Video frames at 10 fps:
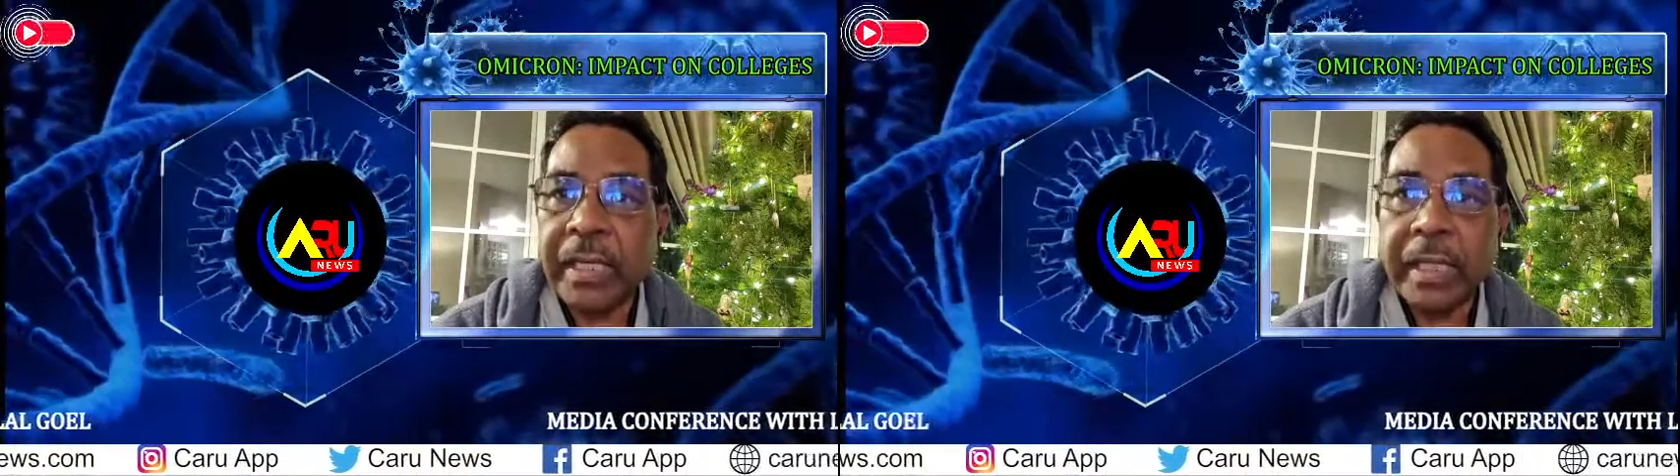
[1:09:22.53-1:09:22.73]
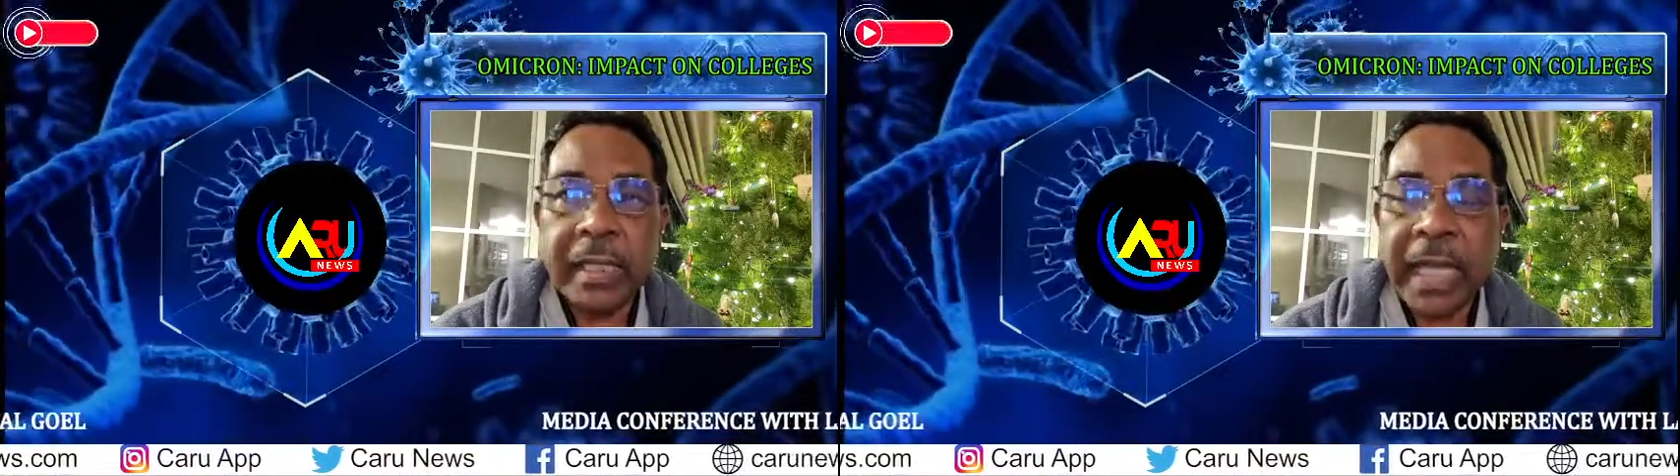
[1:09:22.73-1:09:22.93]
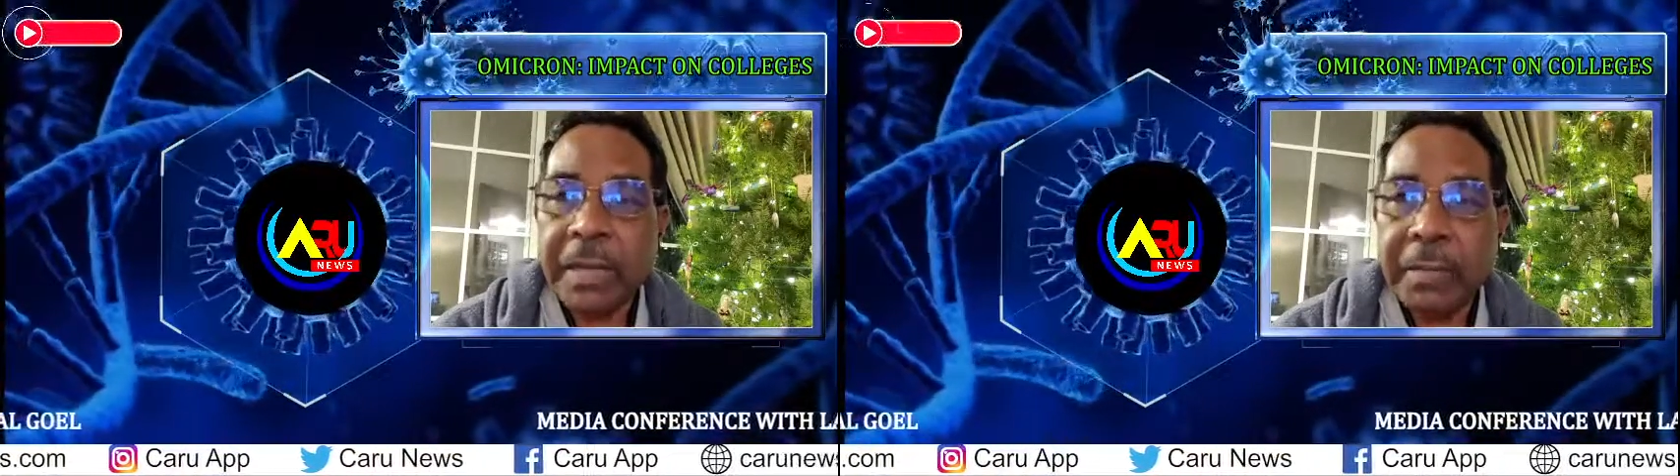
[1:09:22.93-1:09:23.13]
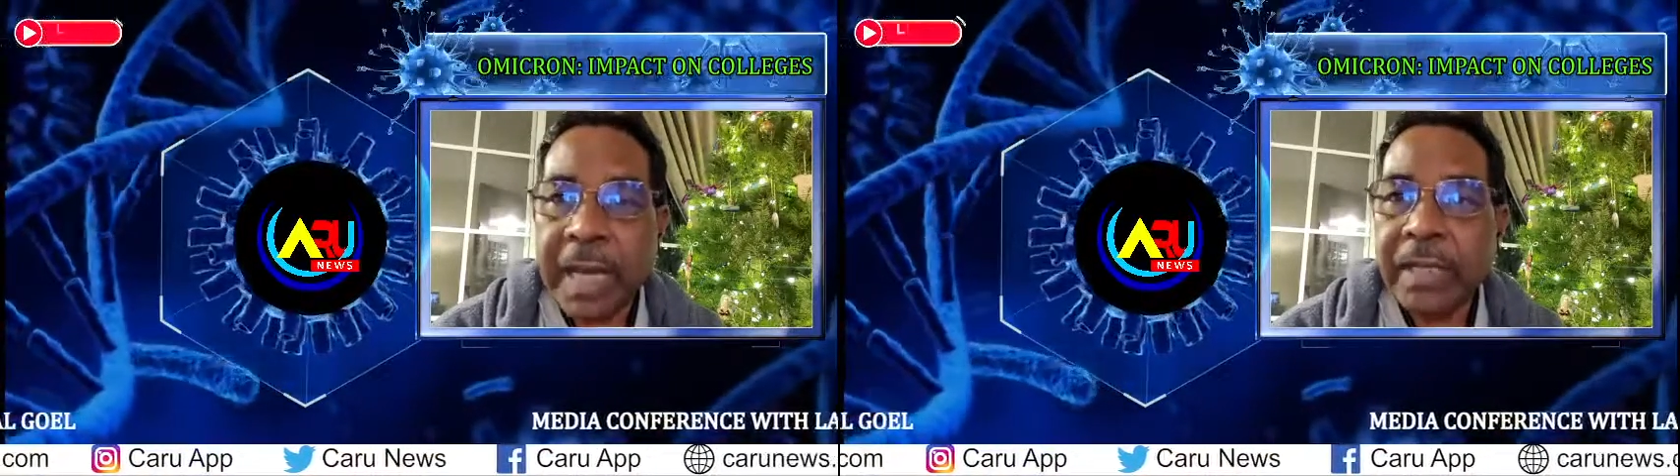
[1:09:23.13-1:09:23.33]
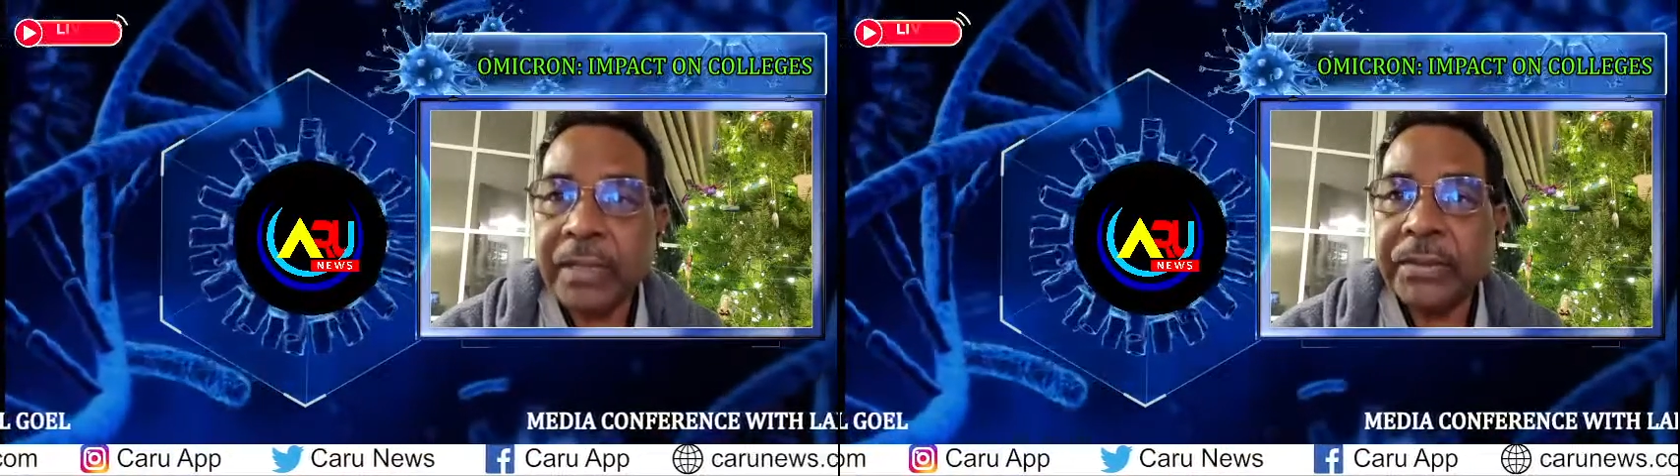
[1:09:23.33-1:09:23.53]
that
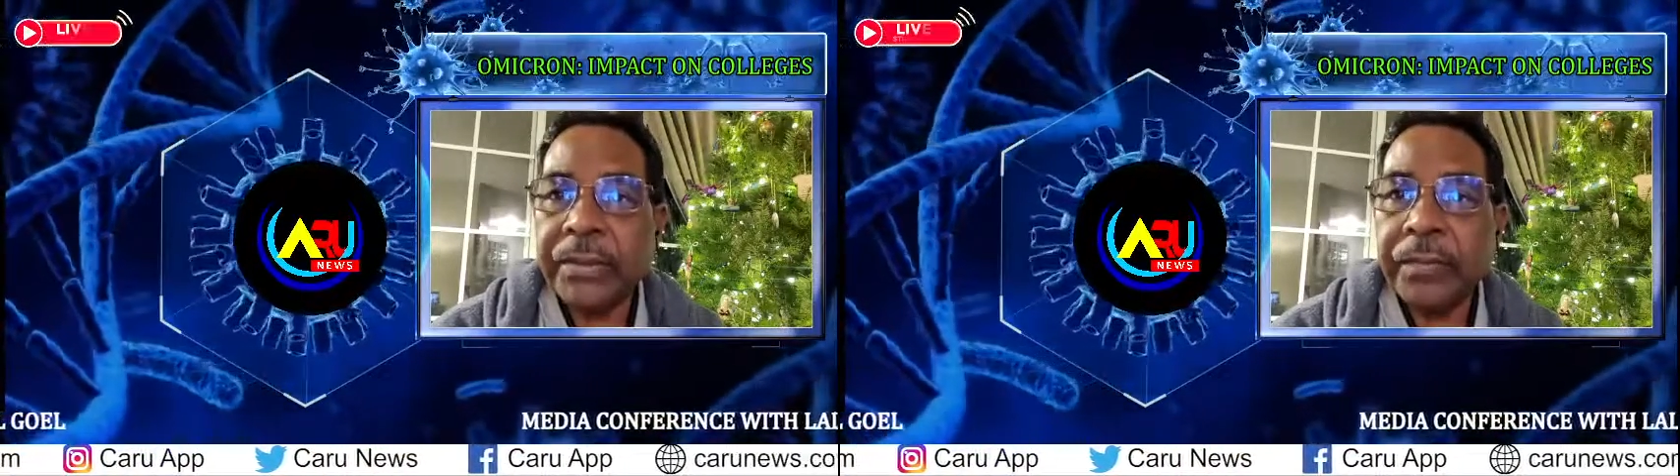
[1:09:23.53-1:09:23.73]
matters.